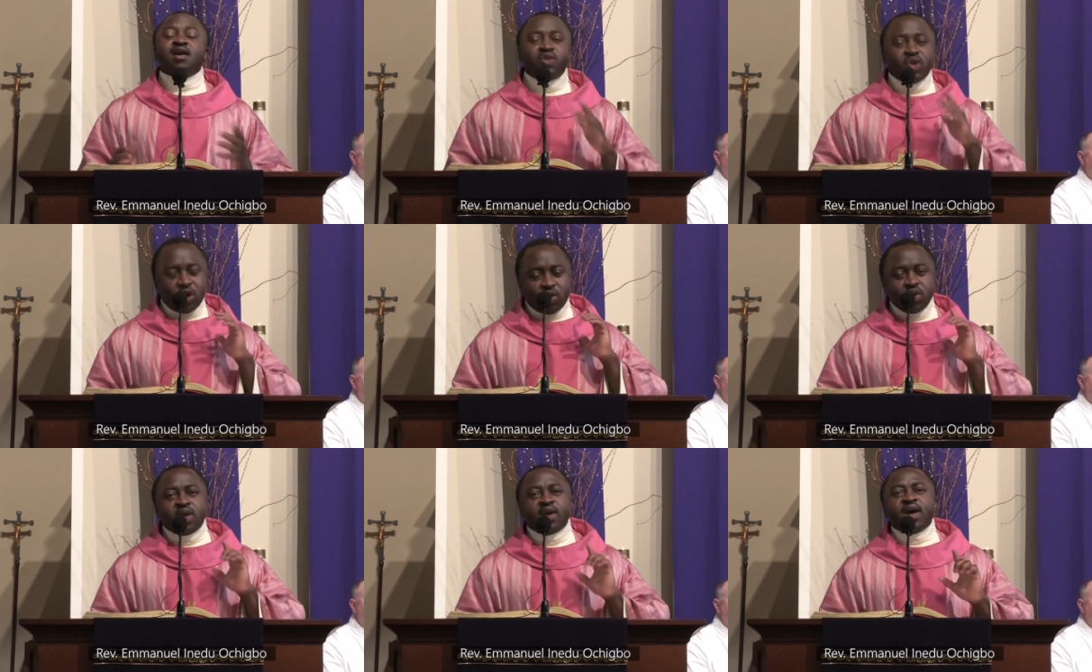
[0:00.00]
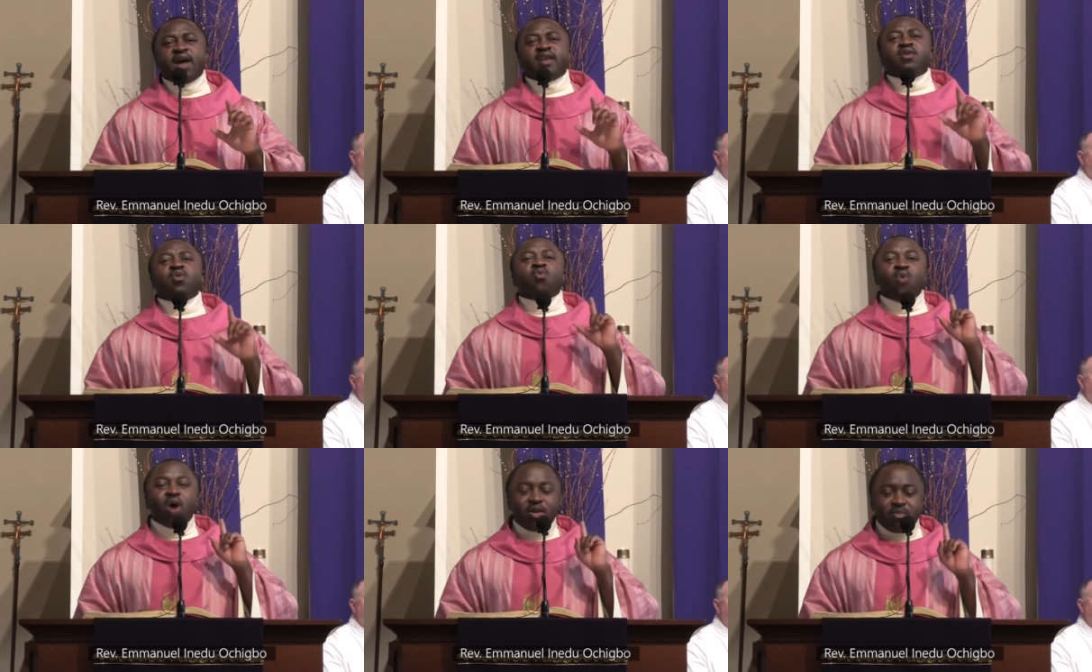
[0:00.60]
No, I
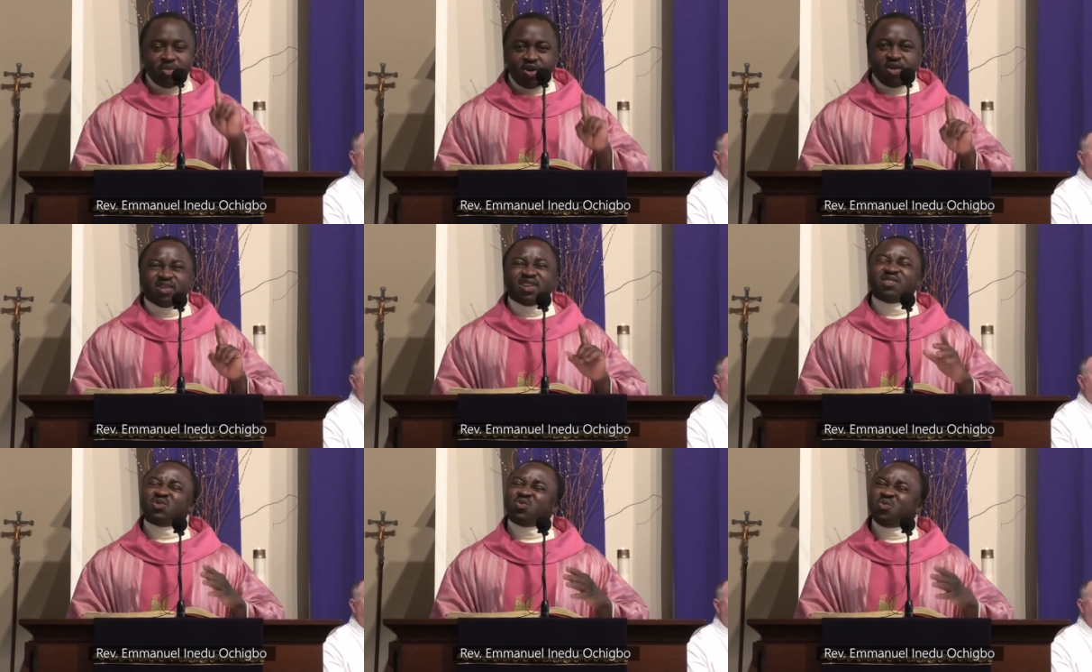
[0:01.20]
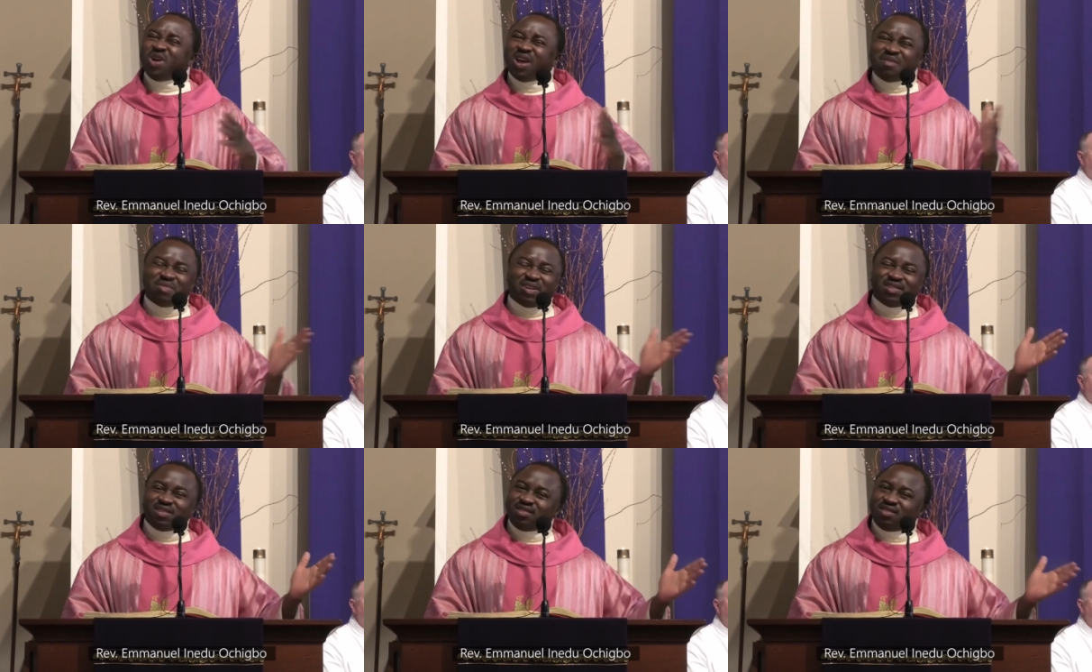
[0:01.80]
think one more. There's one,
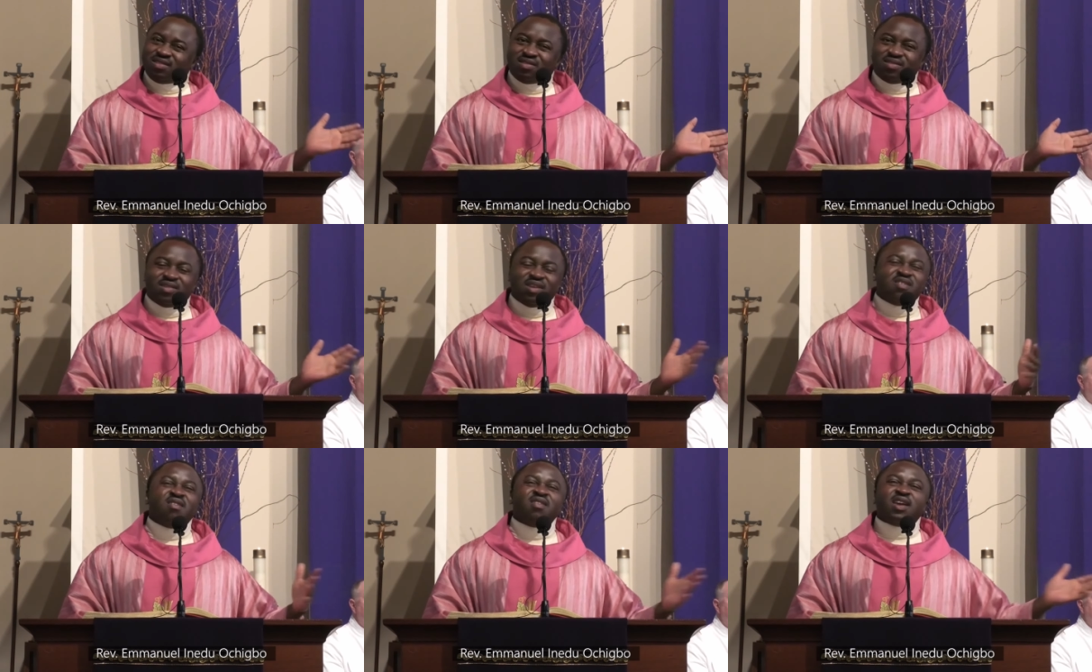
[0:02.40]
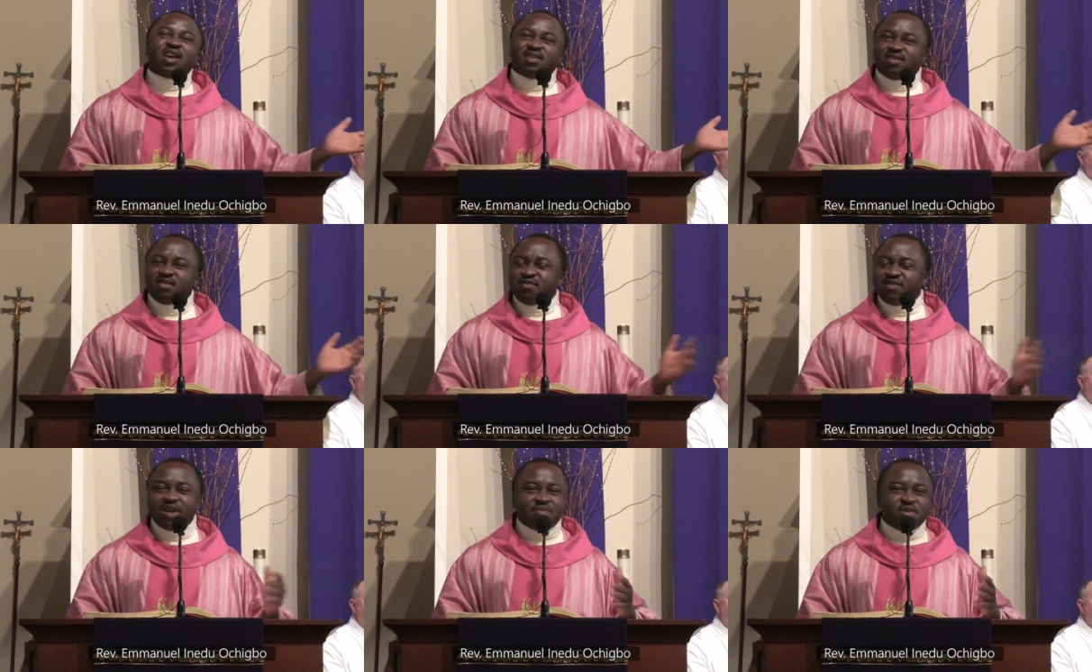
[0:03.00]
but it's the youngest
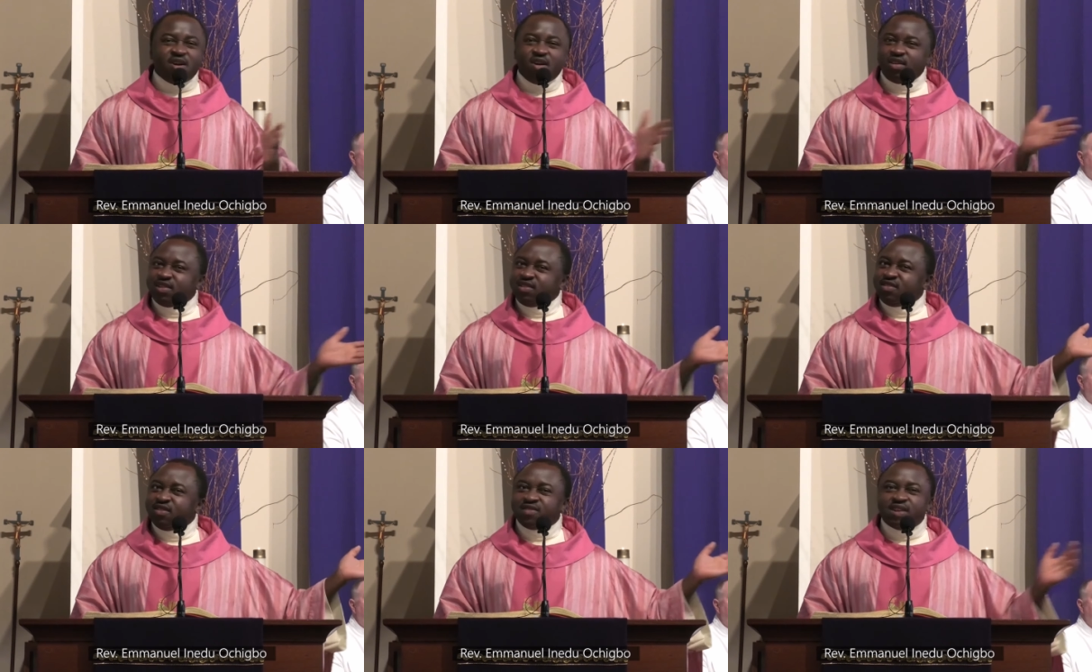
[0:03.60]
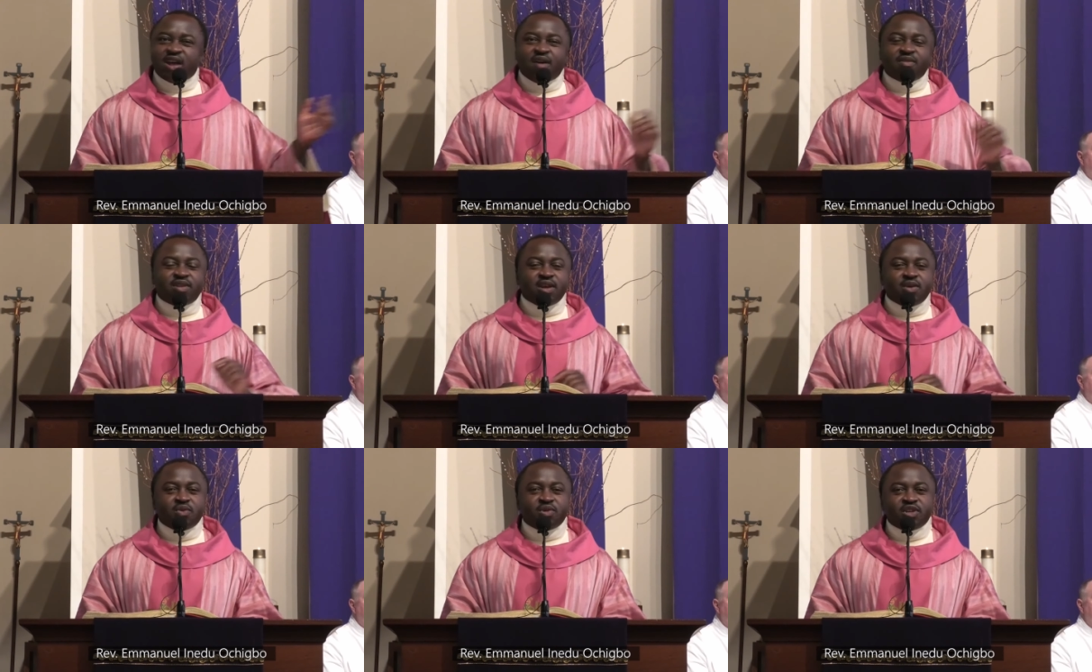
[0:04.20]
of them all. He's just out
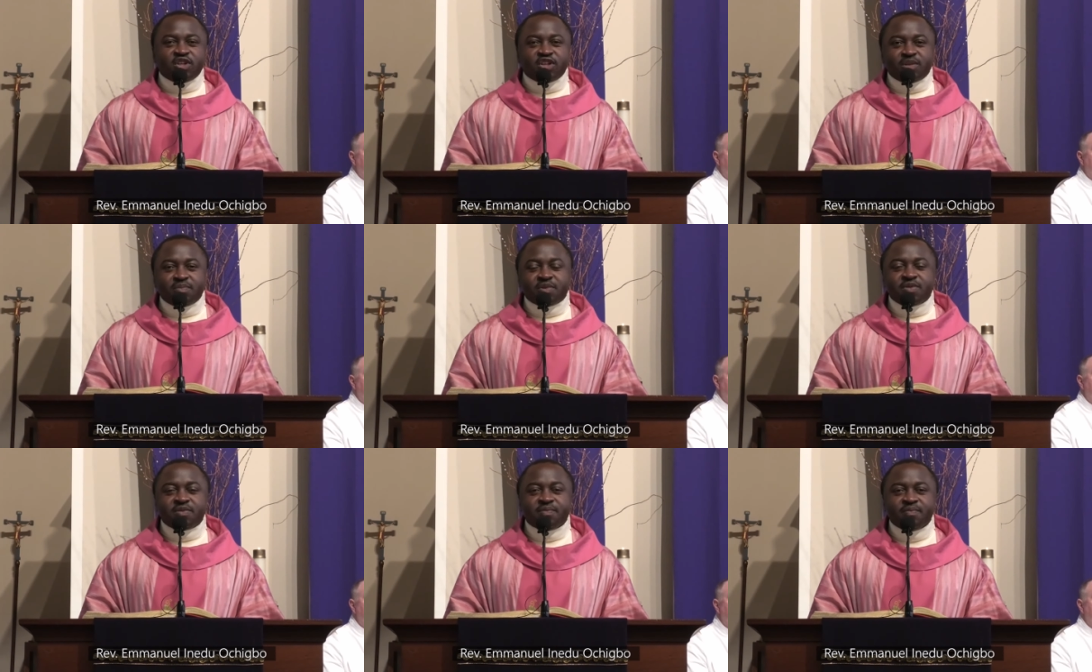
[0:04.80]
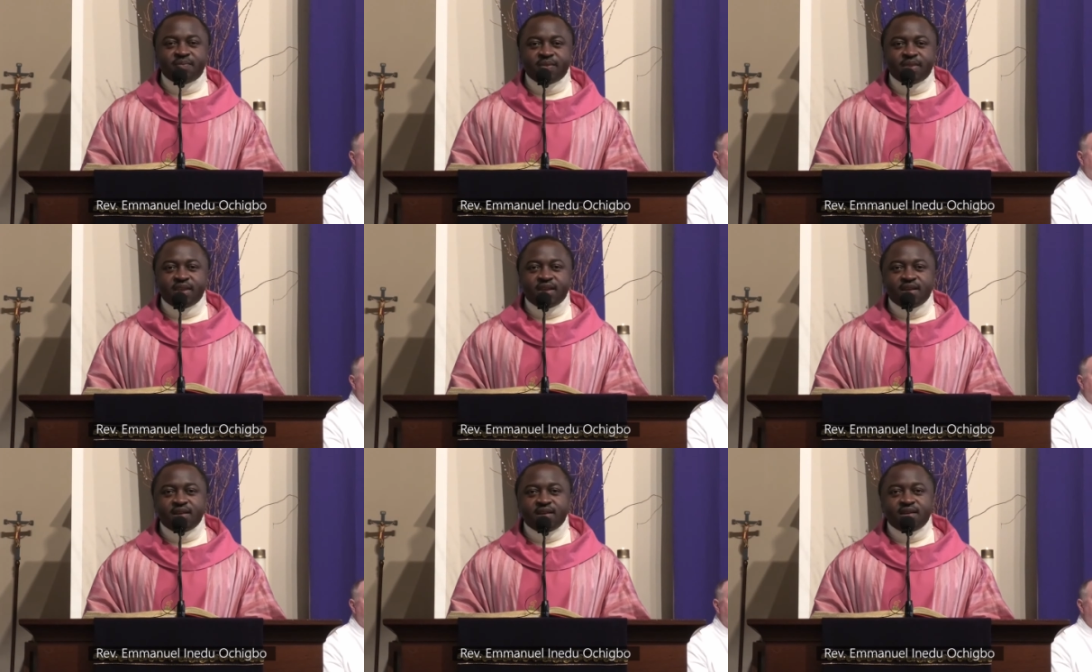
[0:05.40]
there with the sheep.
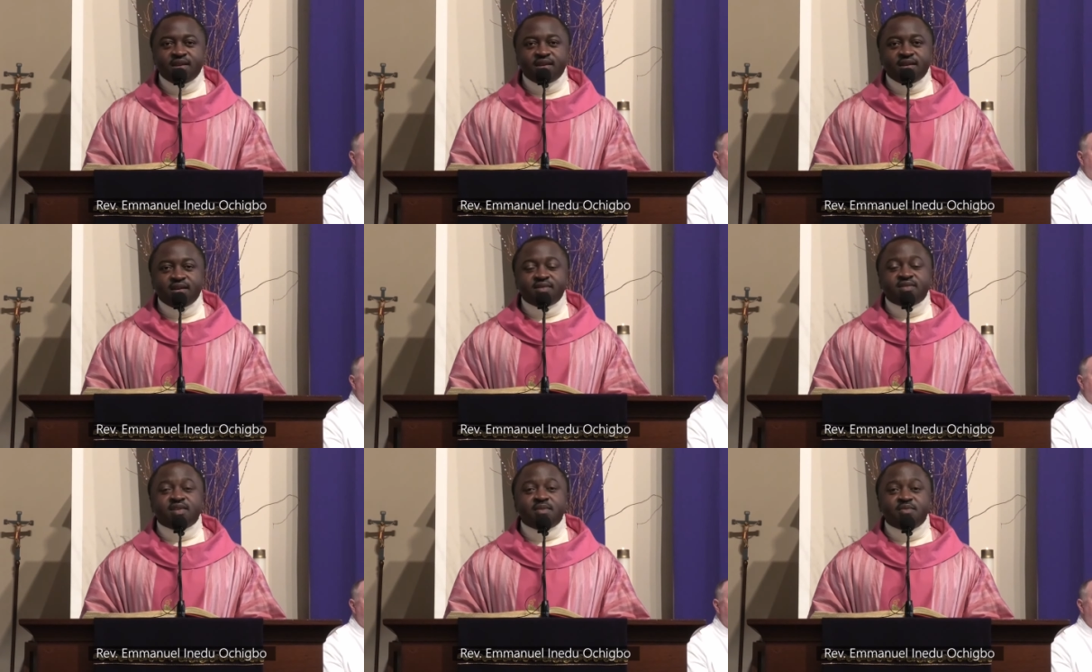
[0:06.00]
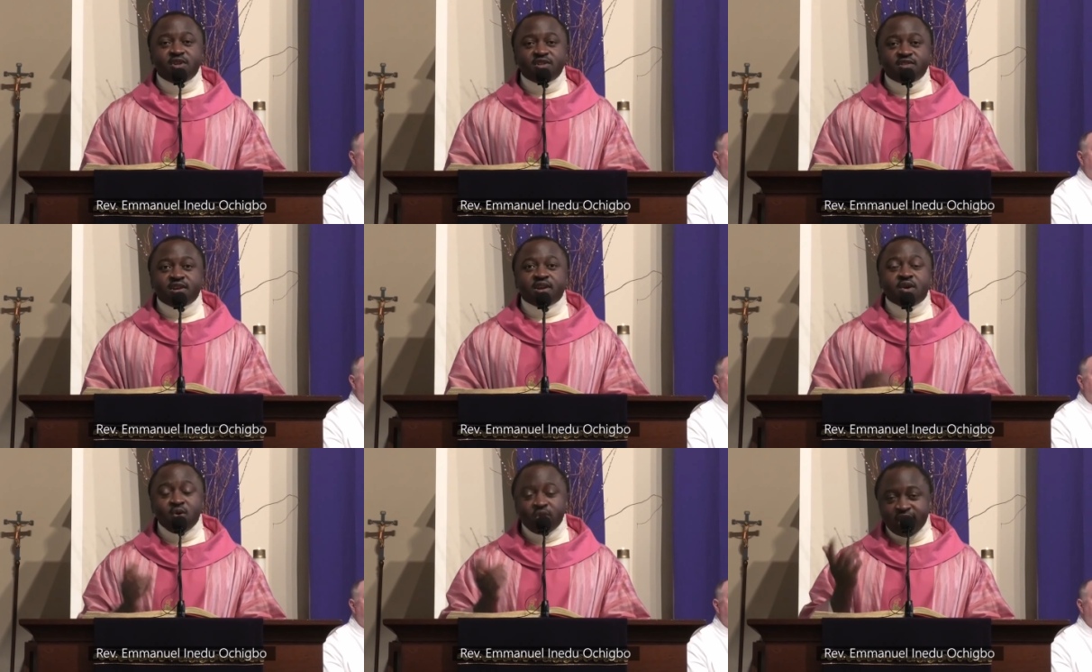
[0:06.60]
And Samuel
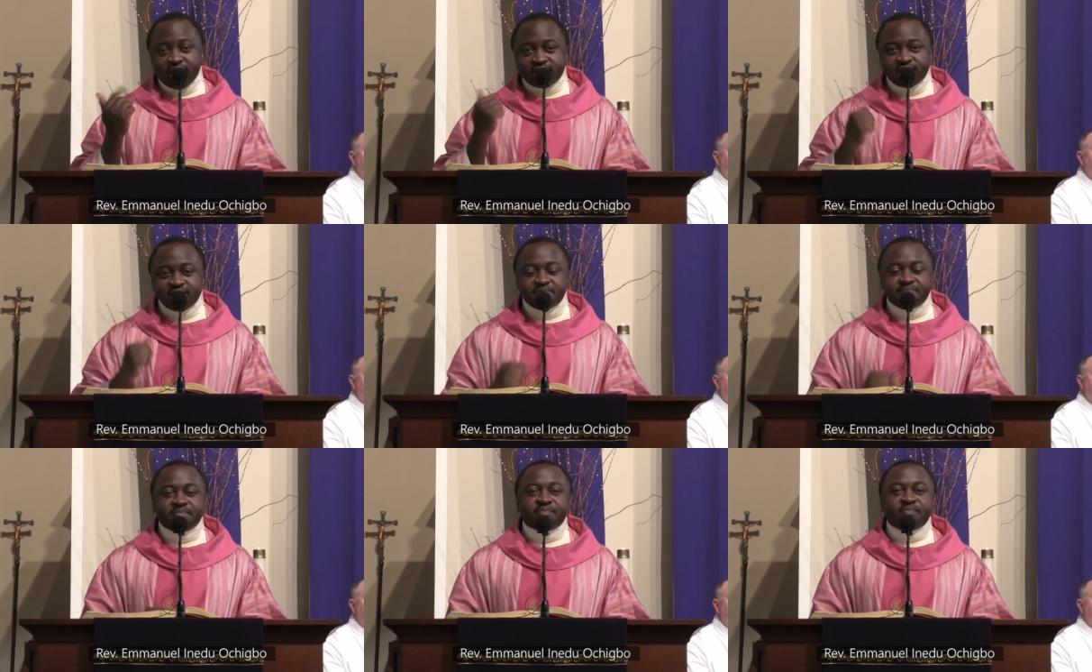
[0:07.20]
said, Go get him.